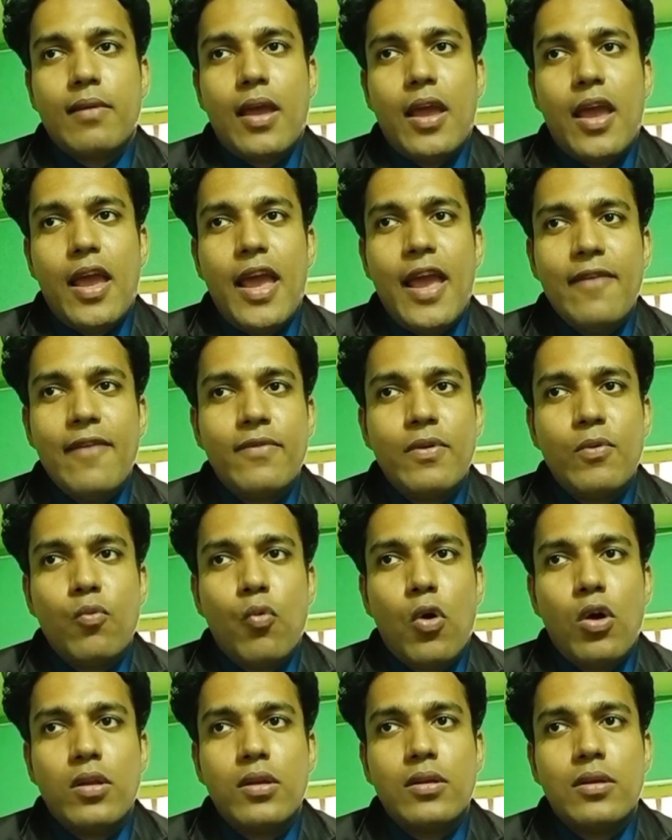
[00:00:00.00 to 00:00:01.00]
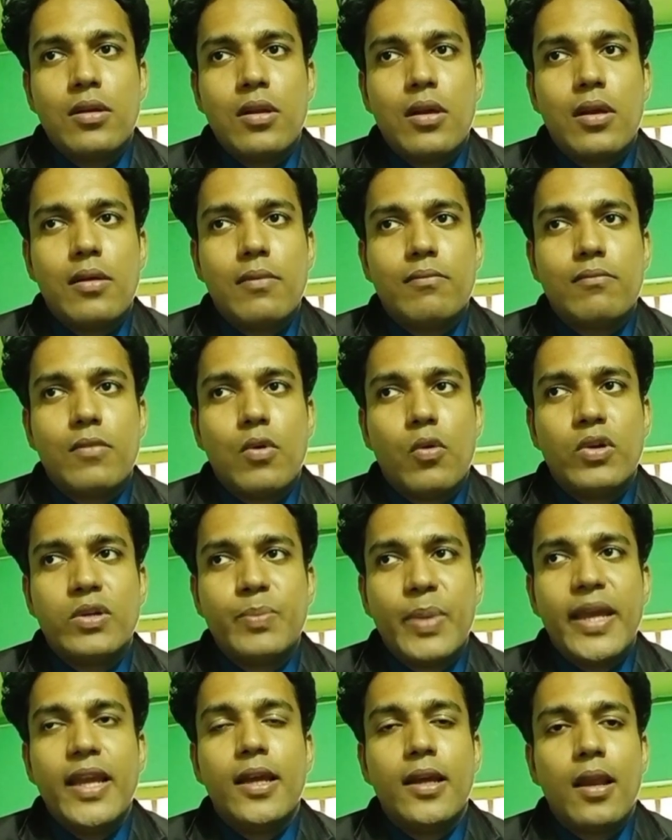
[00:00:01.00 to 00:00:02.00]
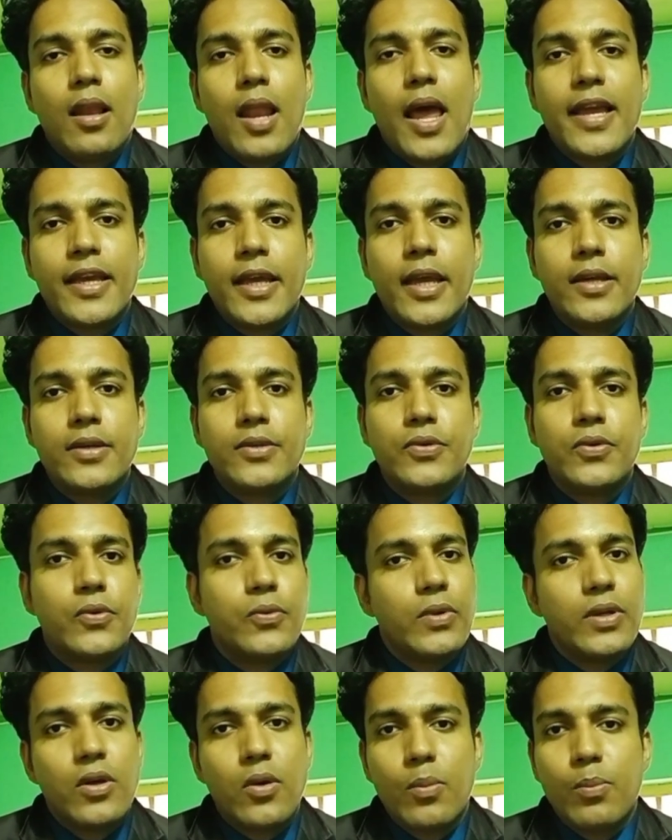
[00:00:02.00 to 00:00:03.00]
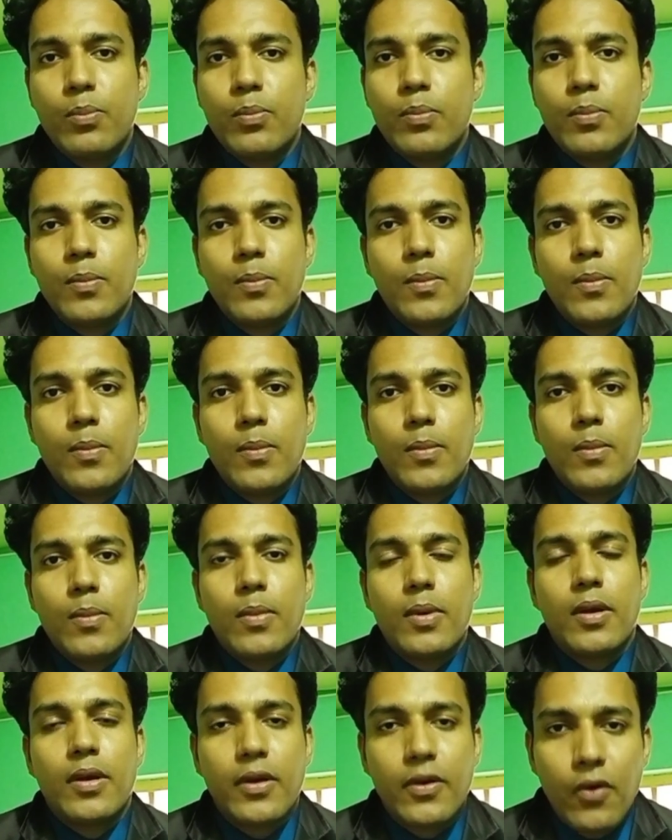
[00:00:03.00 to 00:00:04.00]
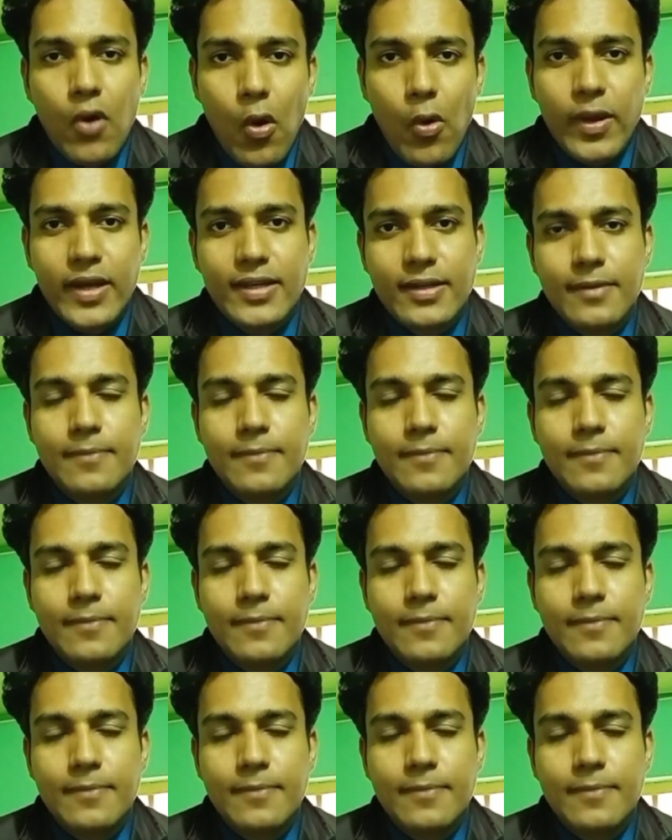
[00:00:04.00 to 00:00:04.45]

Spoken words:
everyone would be liking to grow it,